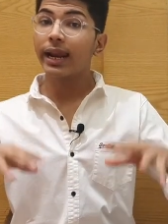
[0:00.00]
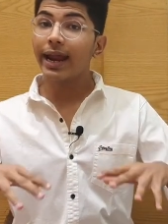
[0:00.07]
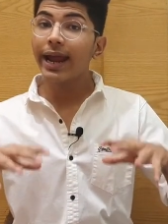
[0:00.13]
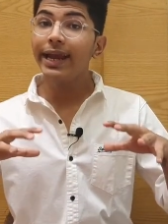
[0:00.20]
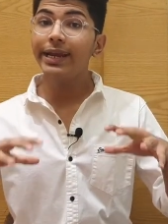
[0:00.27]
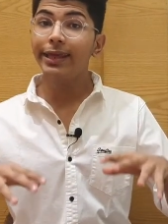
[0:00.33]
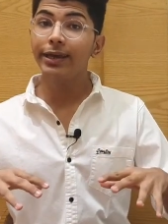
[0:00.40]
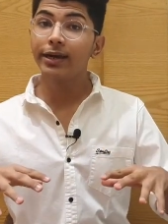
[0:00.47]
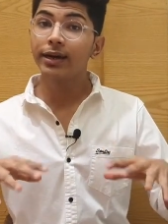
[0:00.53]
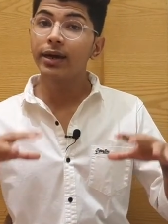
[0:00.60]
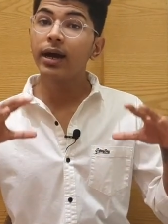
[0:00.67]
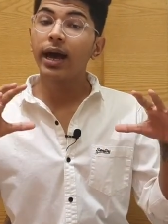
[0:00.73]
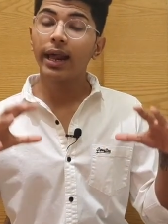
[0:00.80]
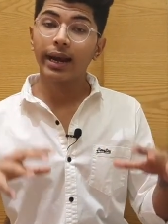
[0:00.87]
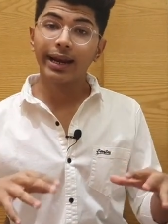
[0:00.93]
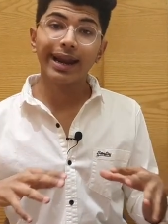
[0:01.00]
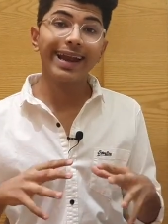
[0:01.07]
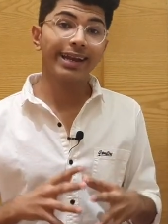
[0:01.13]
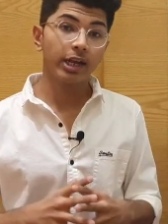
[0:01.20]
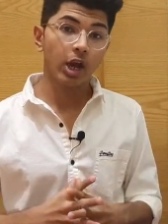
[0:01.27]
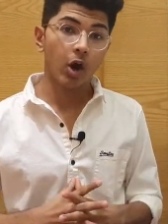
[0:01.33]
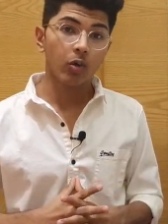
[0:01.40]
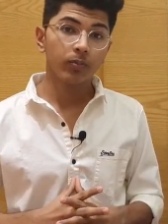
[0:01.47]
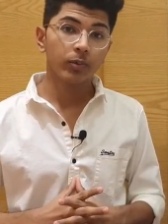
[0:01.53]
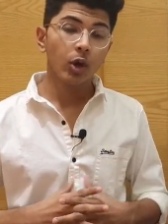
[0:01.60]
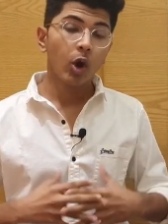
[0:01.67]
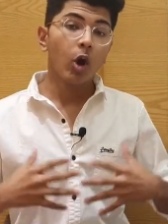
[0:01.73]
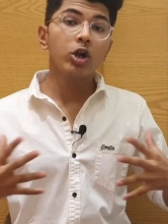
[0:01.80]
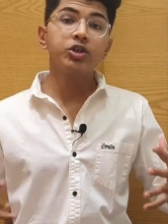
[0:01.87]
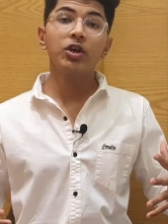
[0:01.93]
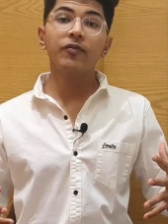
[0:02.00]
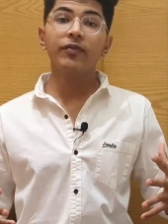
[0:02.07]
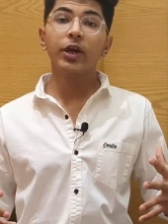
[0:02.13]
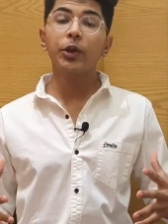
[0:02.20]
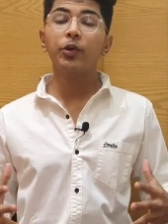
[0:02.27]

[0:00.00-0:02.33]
right here, right now. Also, if you are